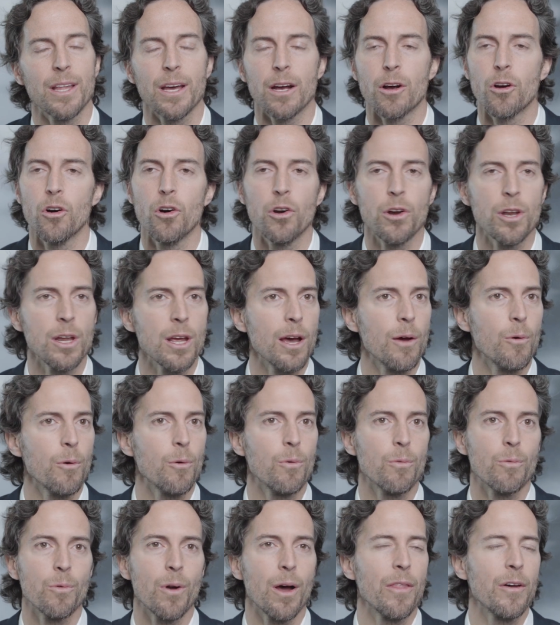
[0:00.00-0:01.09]
the
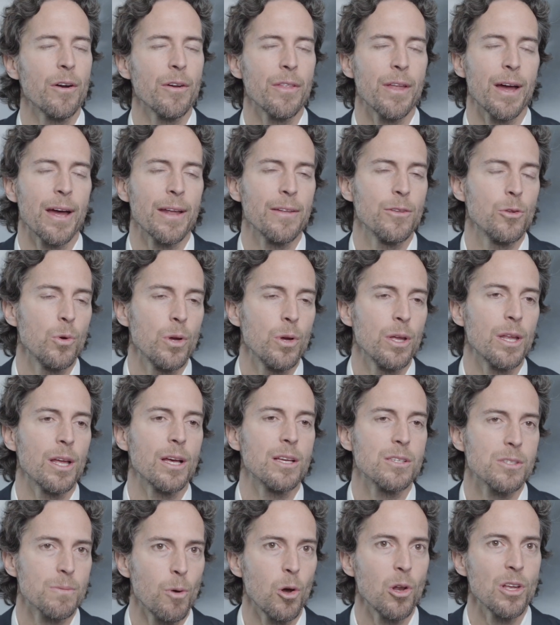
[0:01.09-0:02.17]
cornea rather than
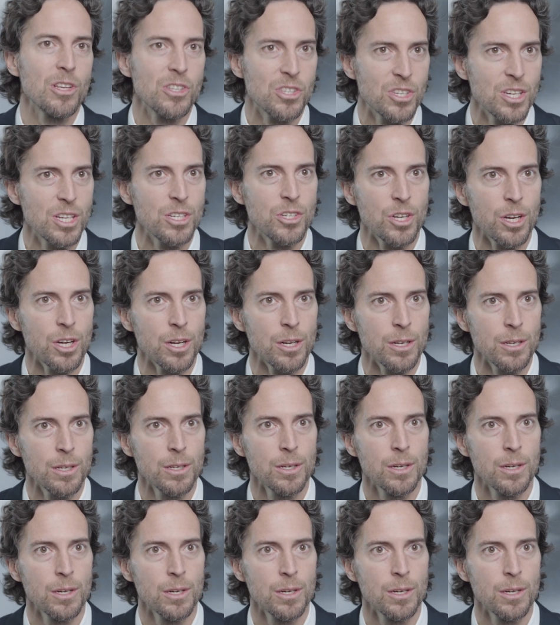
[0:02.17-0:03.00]
doing a small incision.